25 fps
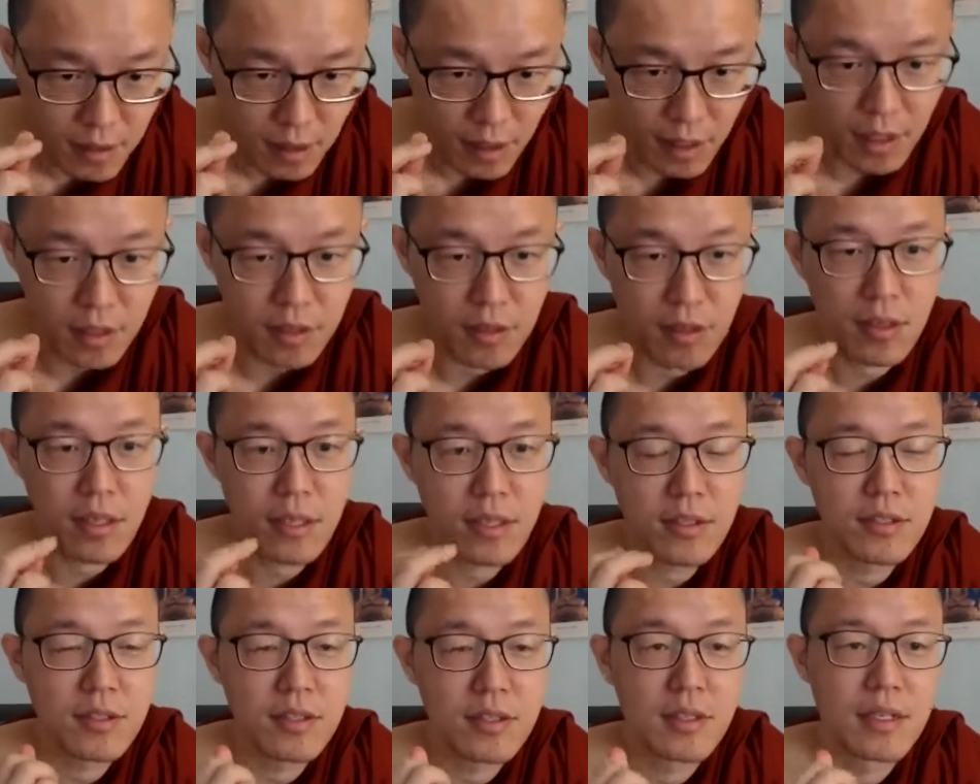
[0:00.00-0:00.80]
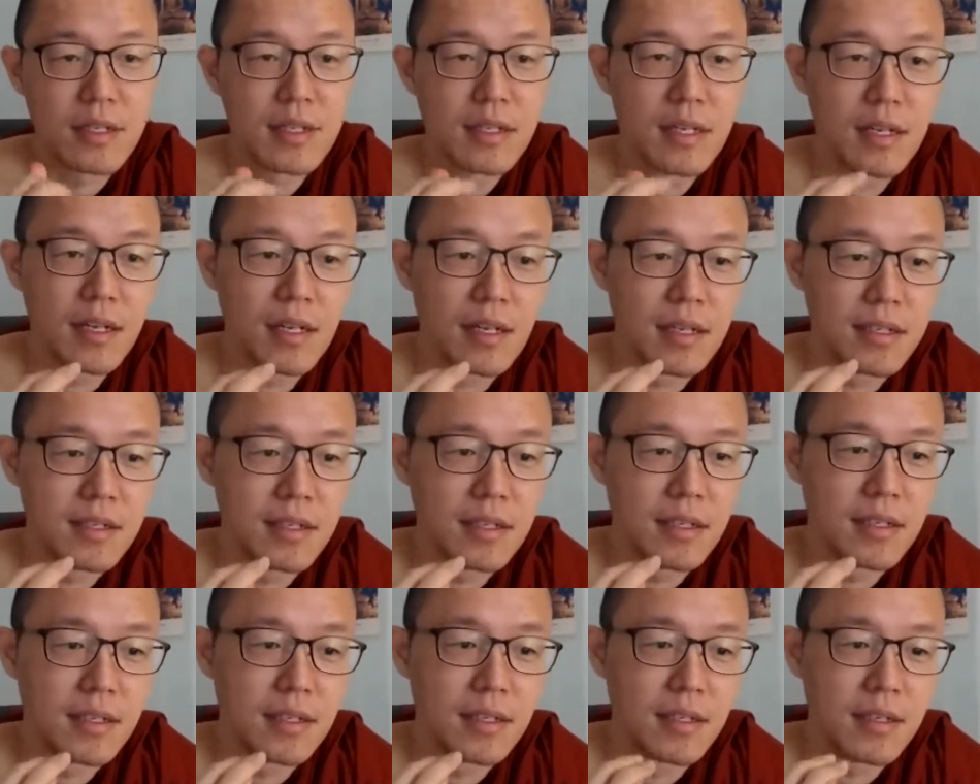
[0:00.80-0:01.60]
acknowledged
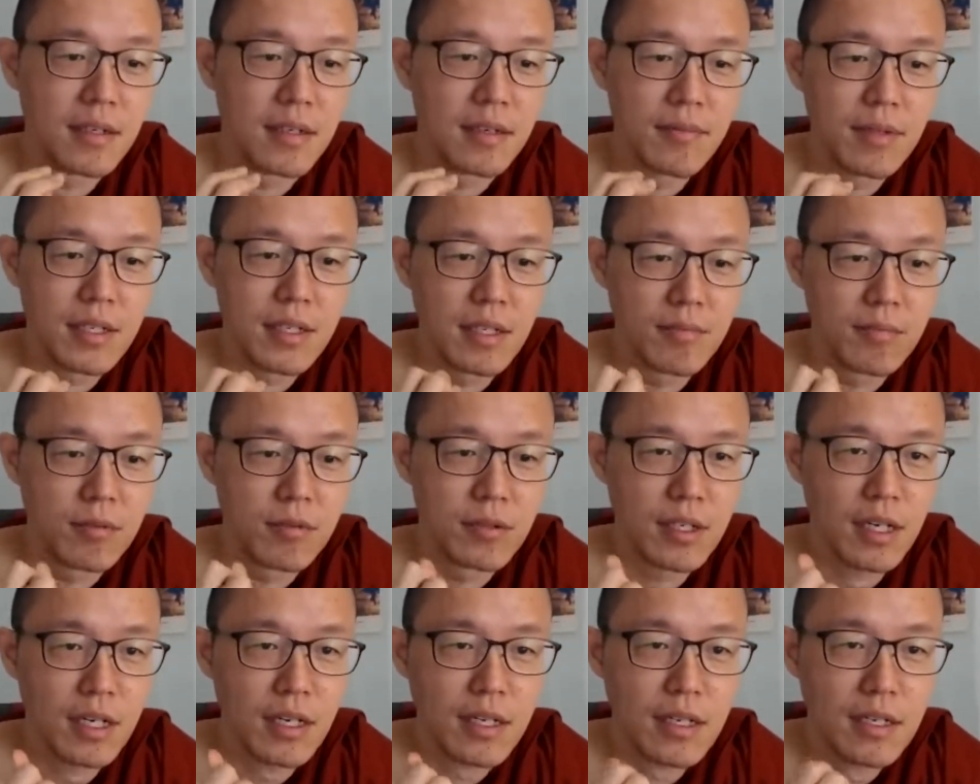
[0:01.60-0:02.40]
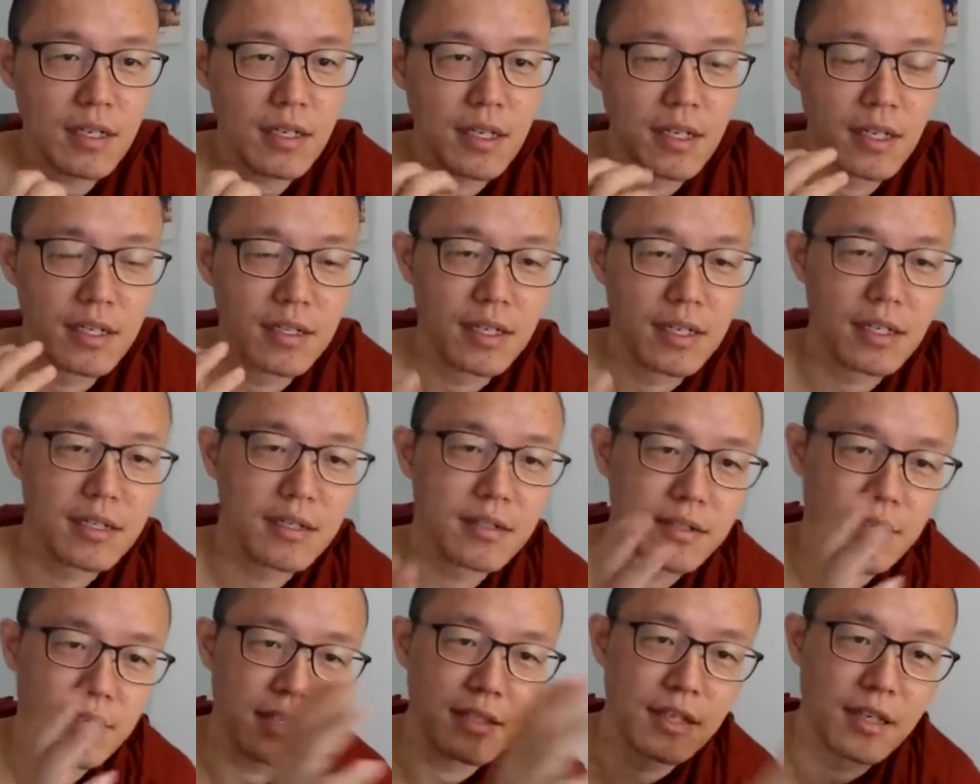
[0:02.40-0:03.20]
the Buddha and then
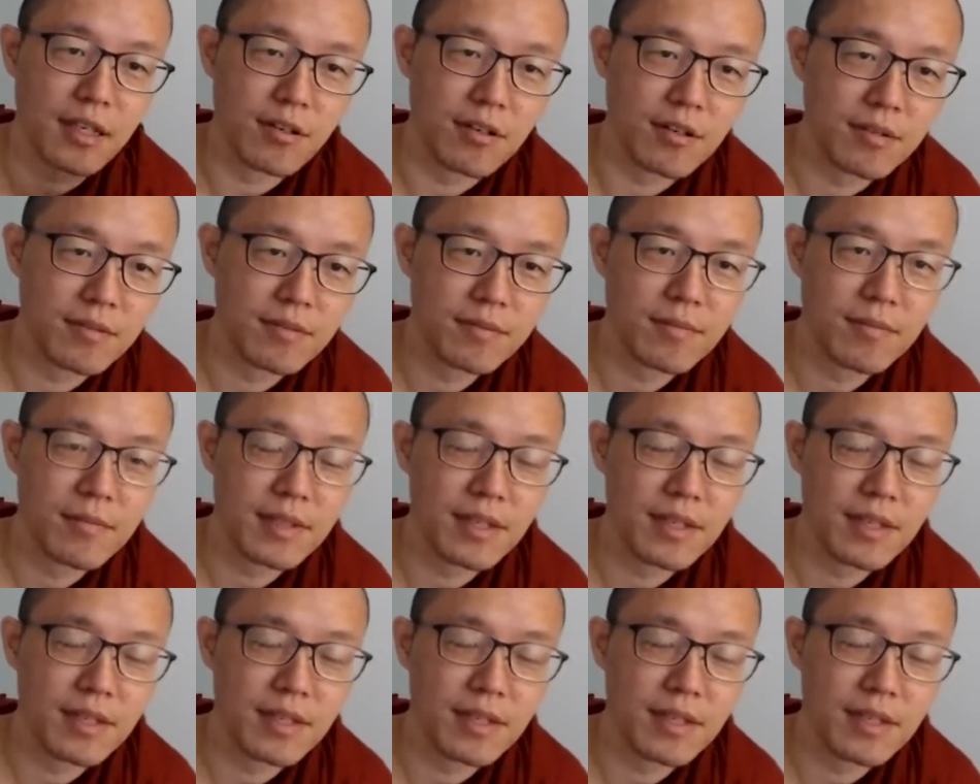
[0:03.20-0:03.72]
sat down.